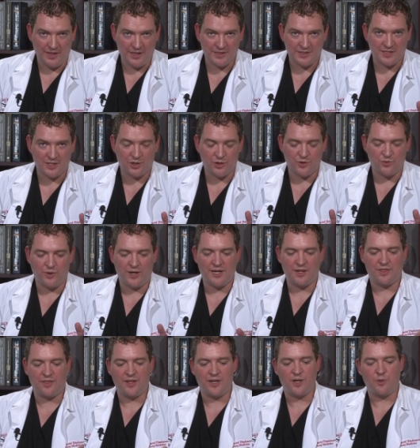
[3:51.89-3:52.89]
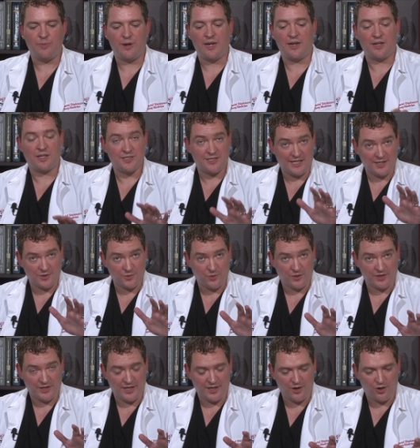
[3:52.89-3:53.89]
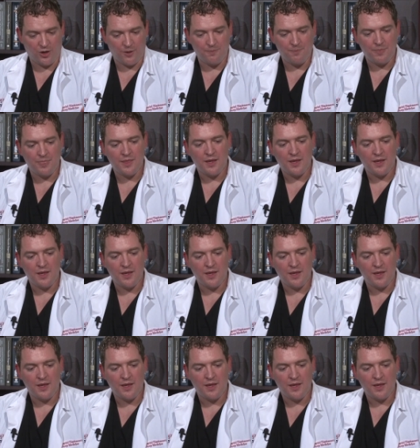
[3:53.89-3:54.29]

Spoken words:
It's a good way to think about it because that's what they are.